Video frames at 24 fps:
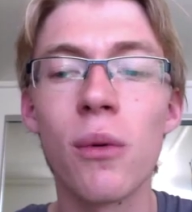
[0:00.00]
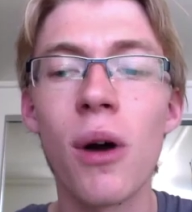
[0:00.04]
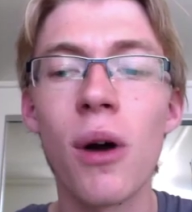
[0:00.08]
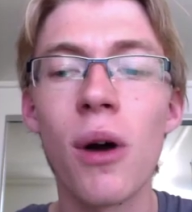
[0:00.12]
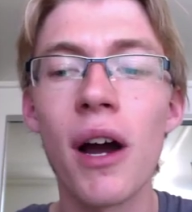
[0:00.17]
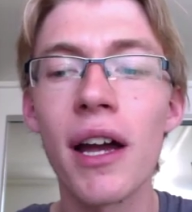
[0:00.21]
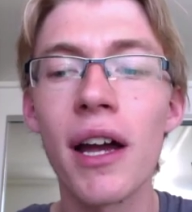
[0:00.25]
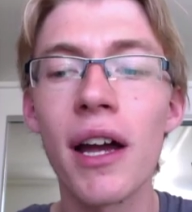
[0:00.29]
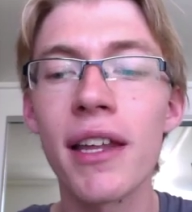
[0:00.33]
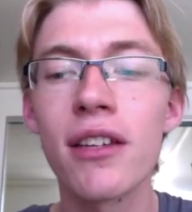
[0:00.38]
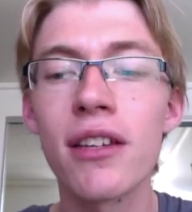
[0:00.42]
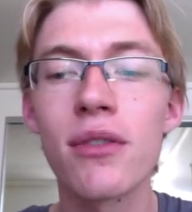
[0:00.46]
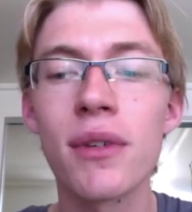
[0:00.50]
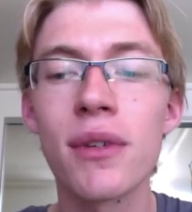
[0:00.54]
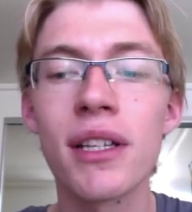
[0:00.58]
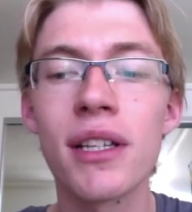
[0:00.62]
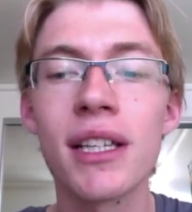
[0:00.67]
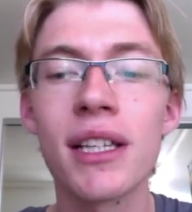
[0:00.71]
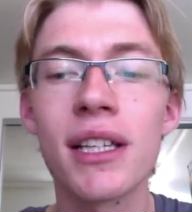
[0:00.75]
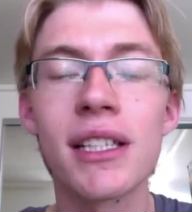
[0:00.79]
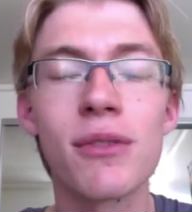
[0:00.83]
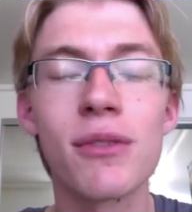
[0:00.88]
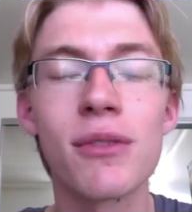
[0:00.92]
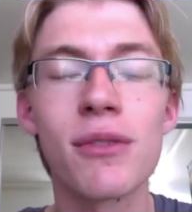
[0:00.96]
Why are they doing
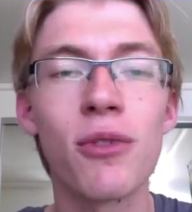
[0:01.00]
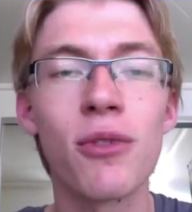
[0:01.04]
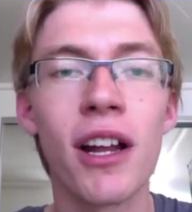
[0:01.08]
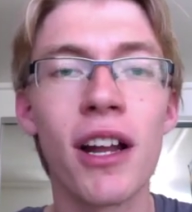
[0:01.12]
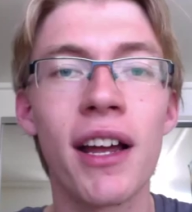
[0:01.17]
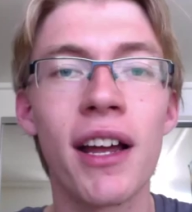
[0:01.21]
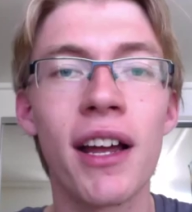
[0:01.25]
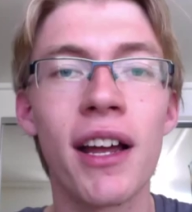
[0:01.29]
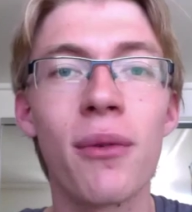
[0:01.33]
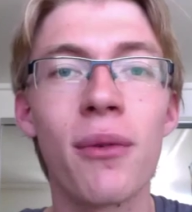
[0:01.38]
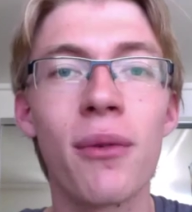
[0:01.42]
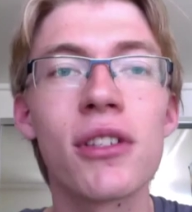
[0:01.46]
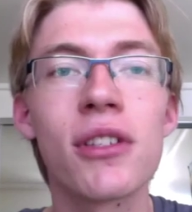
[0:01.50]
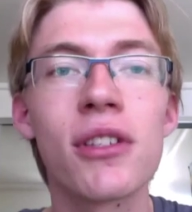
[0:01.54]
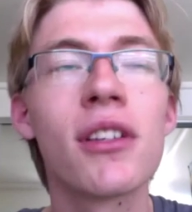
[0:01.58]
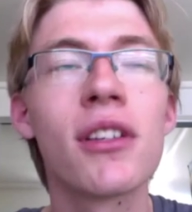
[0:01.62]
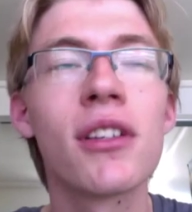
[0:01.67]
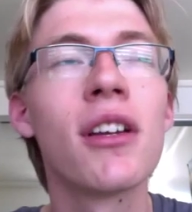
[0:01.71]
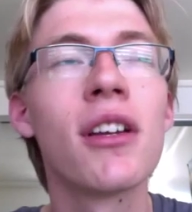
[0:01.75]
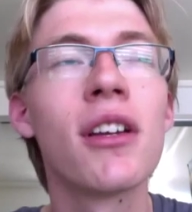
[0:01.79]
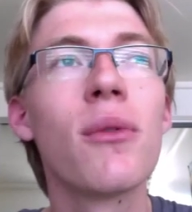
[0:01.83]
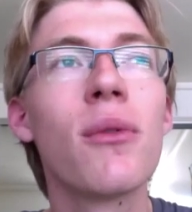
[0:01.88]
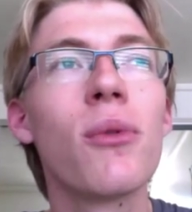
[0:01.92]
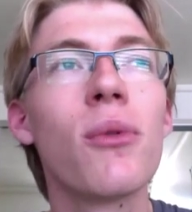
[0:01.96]
this right now? What's
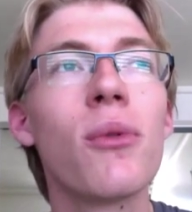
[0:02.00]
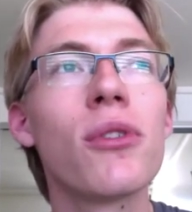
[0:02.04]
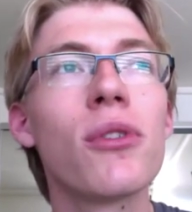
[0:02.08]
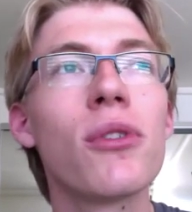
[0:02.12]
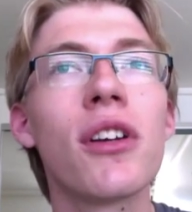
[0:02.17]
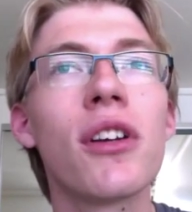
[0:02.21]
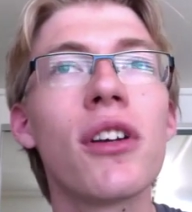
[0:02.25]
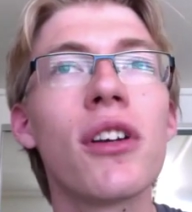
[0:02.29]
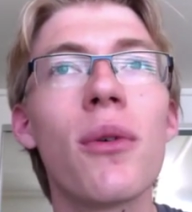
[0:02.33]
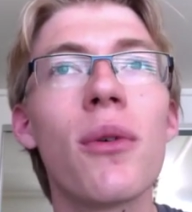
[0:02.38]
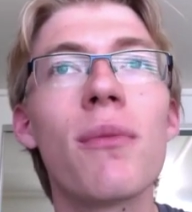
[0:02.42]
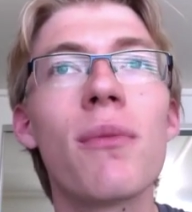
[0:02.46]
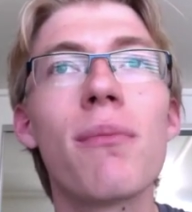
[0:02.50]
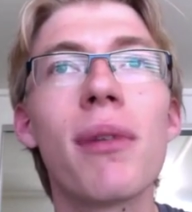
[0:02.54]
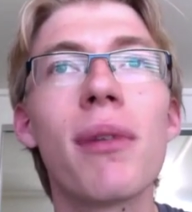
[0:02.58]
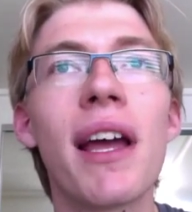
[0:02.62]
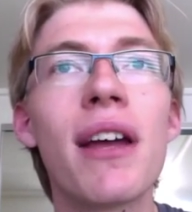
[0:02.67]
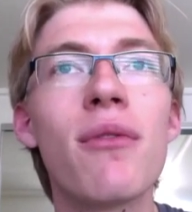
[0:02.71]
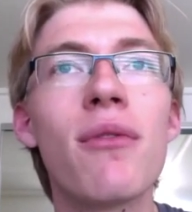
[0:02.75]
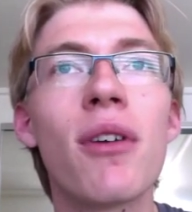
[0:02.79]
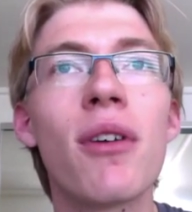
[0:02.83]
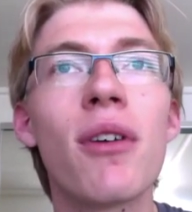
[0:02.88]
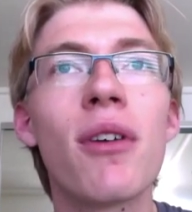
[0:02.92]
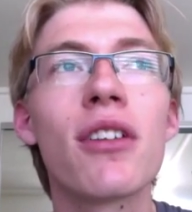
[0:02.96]
the go with
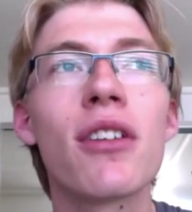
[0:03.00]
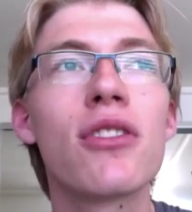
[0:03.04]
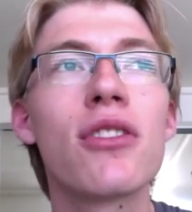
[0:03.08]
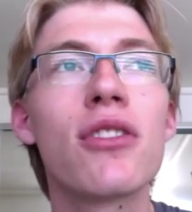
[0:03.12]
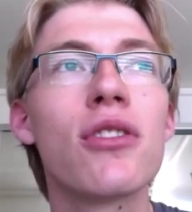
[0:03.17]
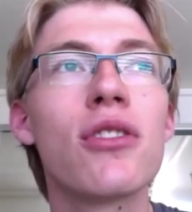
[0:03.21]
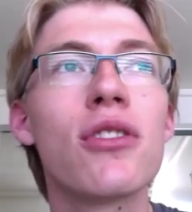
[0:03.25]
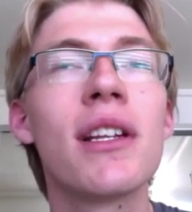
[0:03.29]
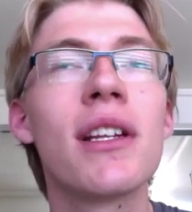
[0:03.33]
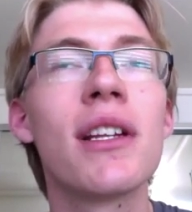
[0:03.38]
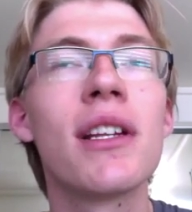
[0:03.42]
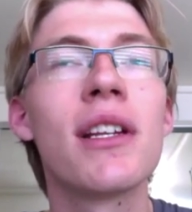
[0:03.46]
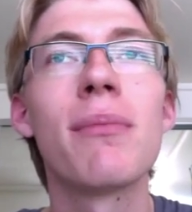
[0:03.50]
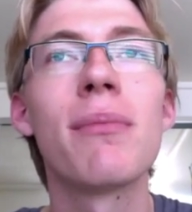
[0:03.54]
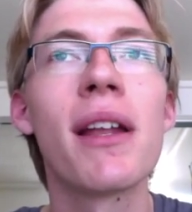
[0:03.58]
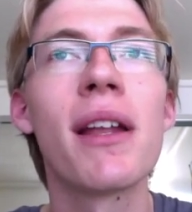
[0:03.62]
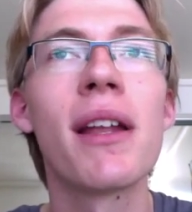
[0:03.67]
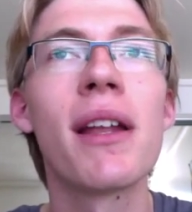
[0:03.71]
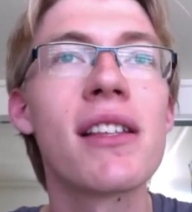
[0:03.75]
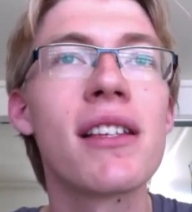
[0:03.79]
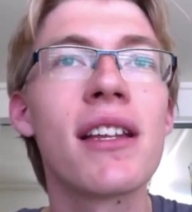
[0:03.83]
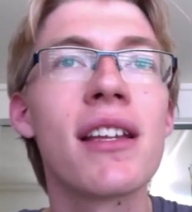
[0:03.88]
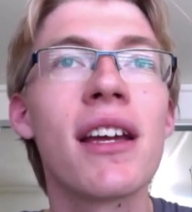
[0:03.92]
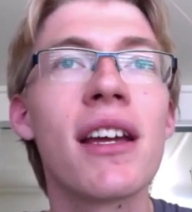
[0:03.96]
Blade Runner 2,
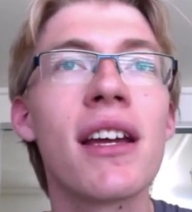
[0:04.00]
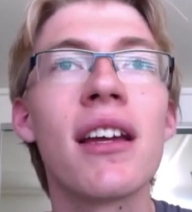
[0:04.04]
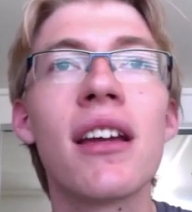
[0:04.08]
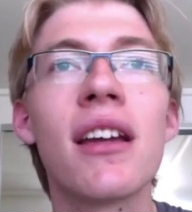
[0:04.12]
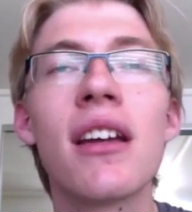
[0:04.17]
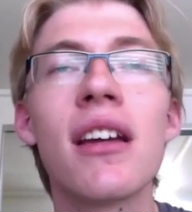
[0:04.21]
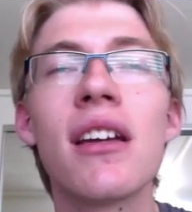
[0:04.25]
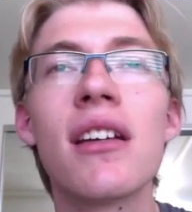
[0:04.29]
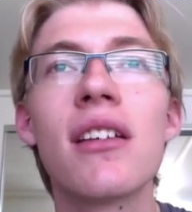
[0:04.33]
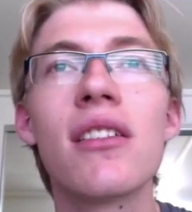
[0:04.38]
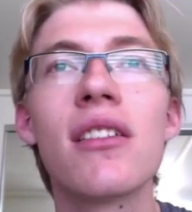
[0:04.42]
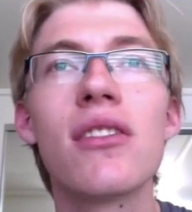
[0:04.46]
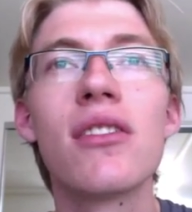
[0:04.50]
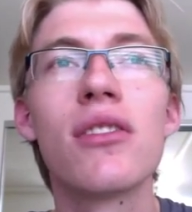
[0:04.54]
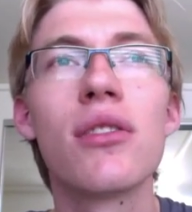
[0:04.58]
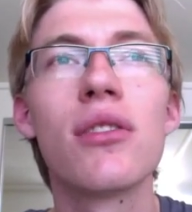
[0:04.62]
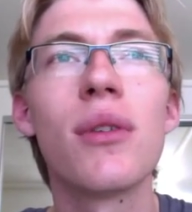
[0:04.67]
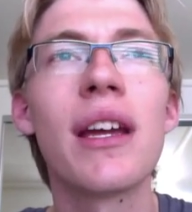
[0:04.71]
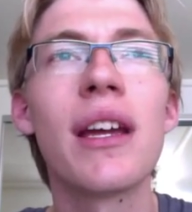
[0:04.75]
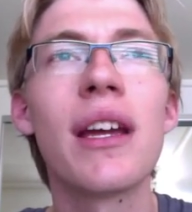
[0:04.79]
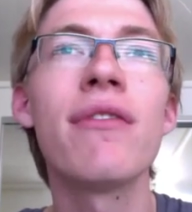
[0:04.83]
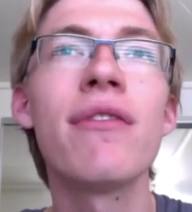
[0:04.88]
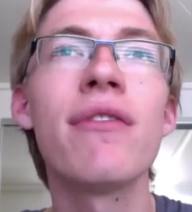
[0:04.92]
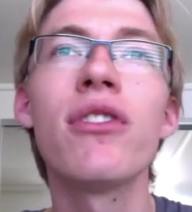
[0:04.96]
Independence Day
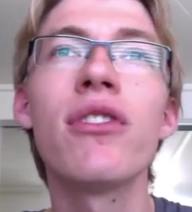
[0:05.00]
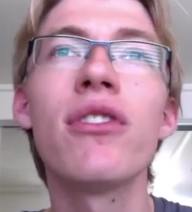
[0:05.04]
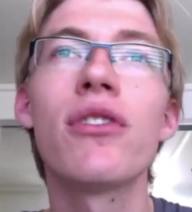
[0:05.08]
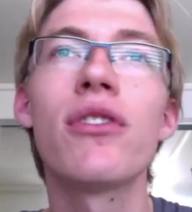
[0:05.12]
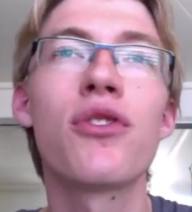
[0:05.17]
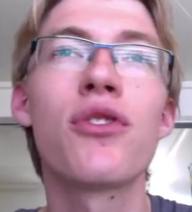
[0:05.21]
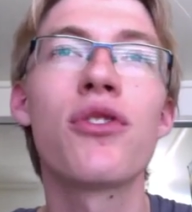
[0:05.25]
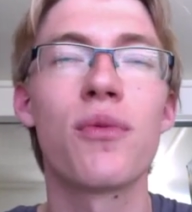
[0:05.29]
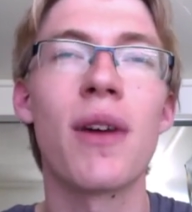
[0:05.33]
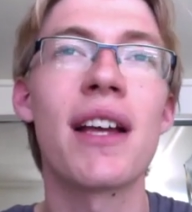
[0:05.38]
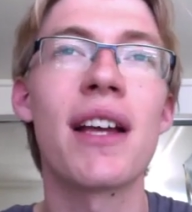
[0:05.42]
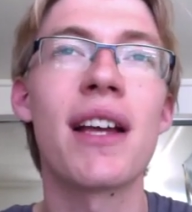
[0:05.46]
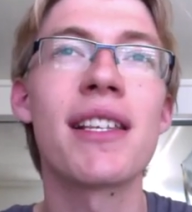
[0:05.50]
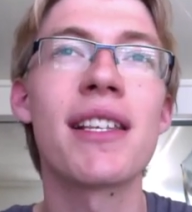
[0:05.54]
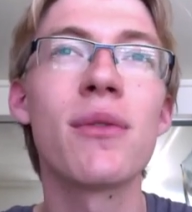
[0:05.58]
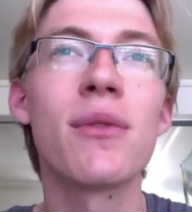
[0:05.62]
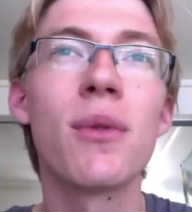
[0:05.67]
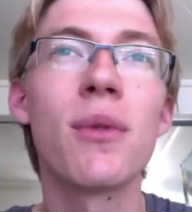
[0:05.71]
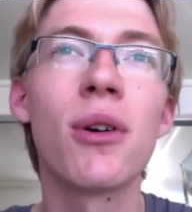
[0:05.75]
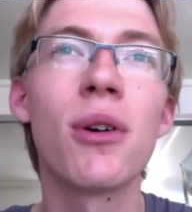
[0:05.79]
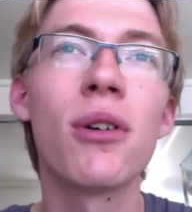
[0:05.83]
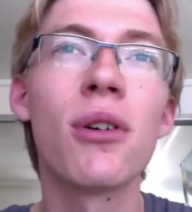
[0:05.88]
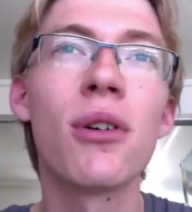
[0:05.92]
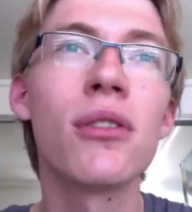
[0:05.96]
2, even Jurassic
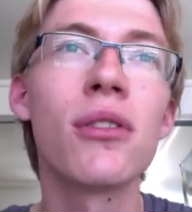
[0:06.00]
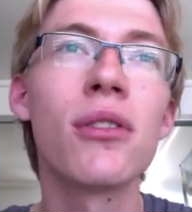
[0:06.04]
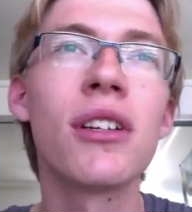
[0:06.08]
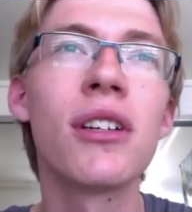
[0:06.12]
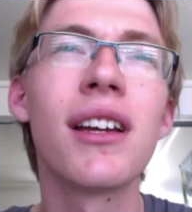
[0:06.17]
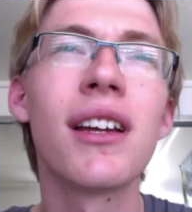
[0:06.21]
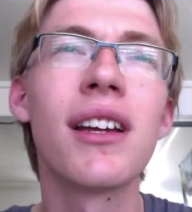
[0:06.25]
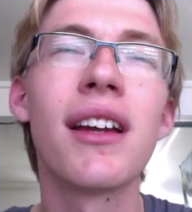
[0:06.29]
World?